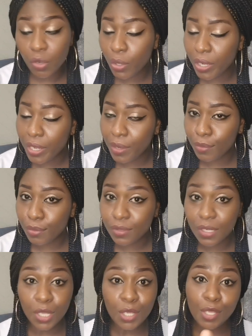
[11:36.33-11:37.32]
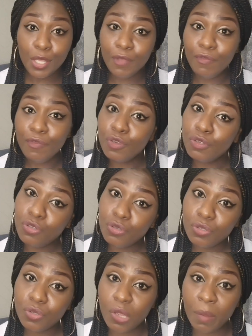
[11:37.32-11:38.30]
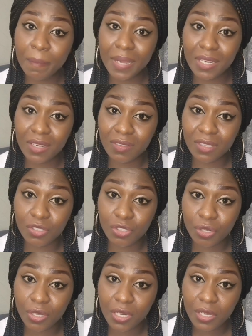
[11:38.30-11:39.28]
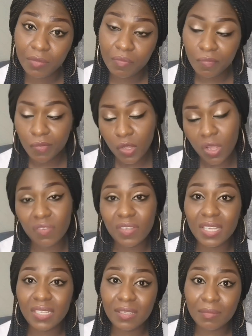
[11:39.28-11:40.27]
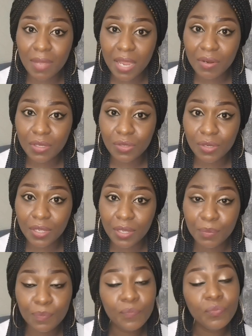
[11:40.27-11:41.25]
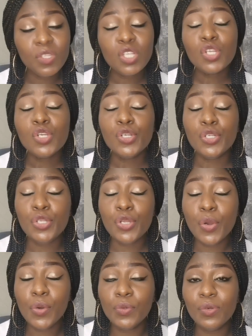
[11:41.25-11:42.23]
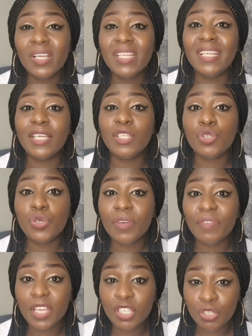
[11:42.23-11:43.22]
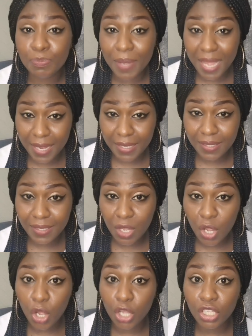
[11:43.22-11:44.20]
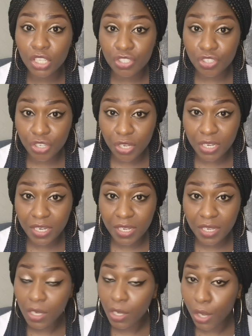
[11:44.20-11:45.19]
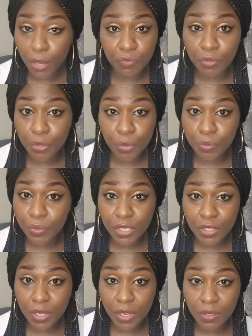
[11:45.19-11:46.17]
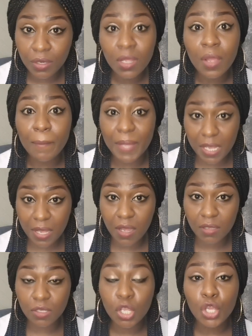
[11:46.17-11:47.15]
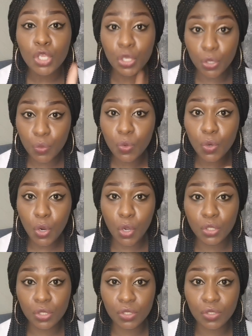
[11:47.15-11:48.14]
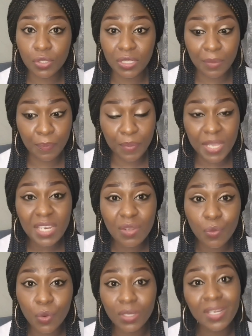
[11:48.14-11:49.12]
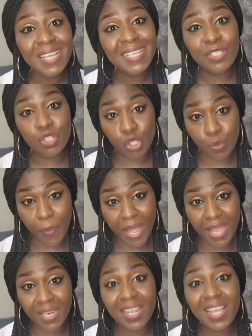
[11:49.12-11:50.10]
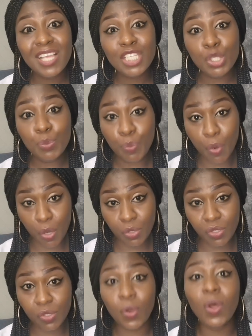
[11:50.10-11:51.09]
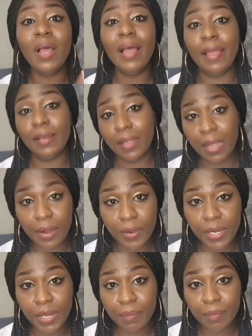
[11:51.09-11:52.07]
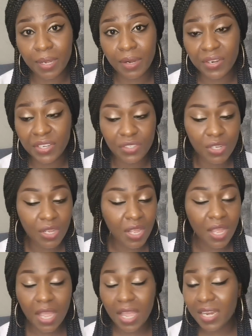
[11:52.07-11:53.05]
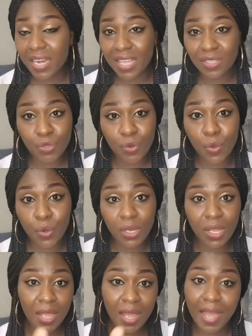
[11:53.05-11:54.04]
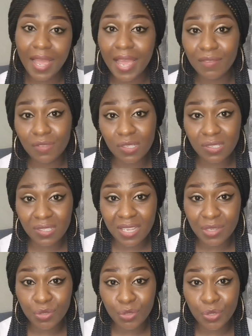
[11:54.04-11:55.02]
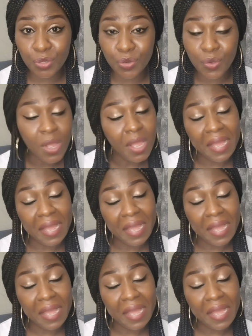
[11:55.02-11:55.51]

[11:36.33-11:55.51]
Or else, if you choose to embark on the journey of getting married to him, know that you have embarked on a journey of no return, because you will continually be the one to spend, sponsor, and carry that marriage. And that's all I have to say to you.